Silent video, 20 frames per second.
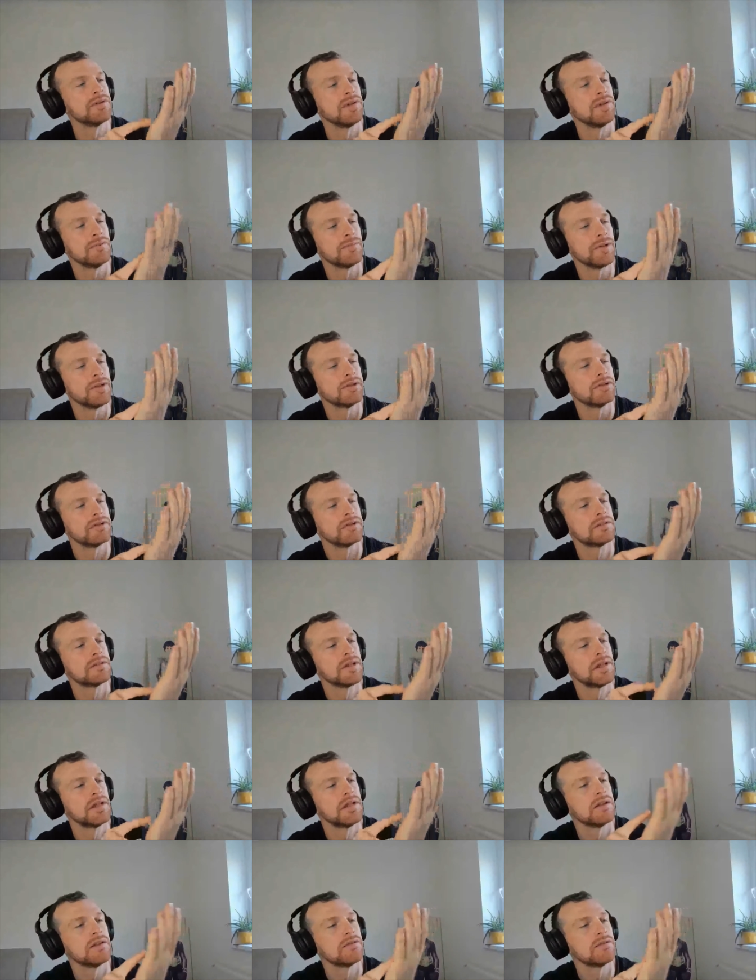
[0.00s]
your teammates are
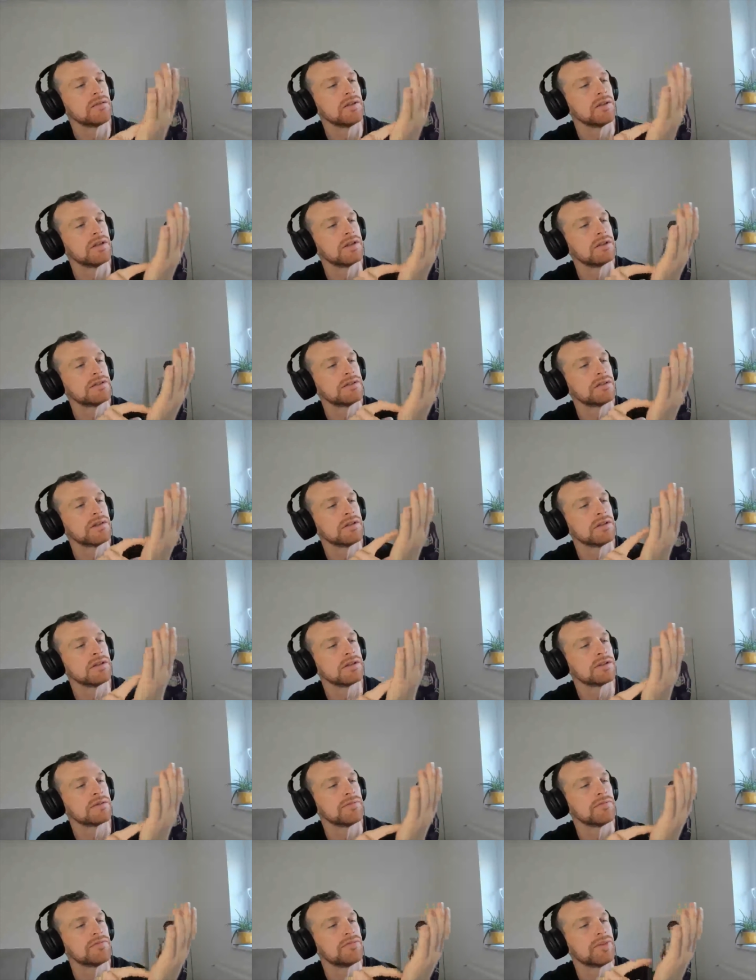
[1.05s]
saying and what there's
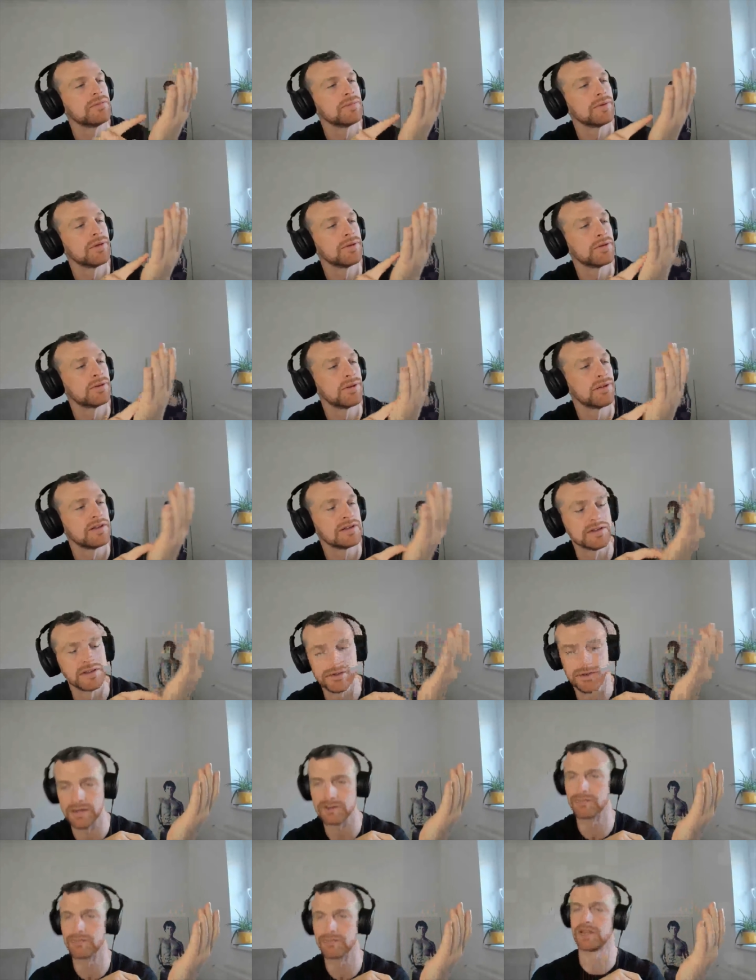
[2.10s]
some Fitbird on
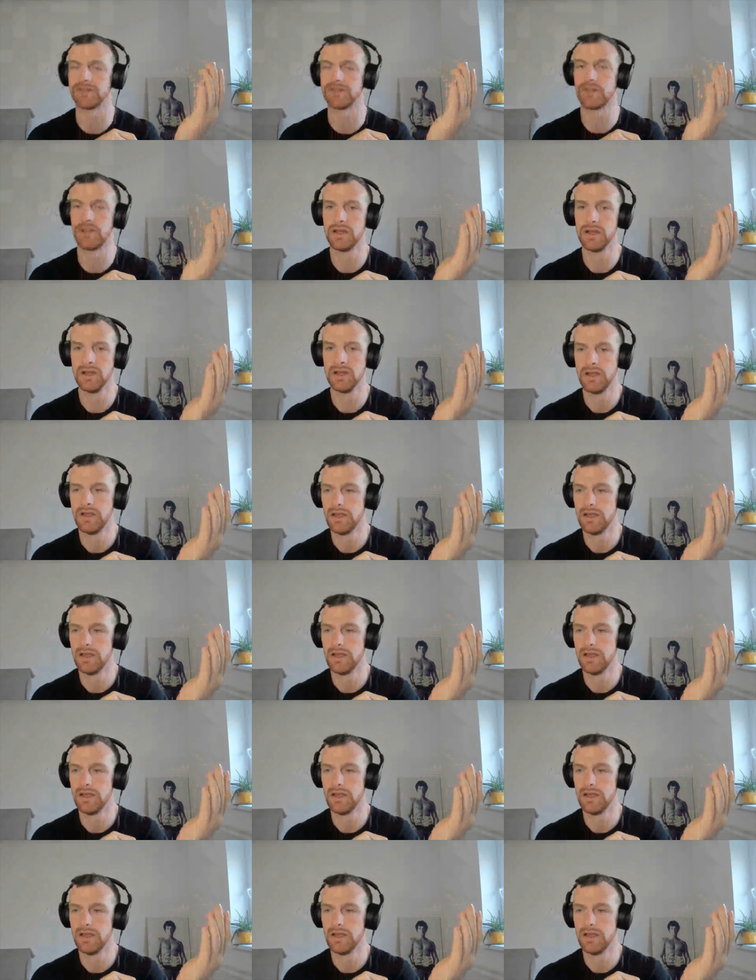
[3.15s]
Instagram, whatever.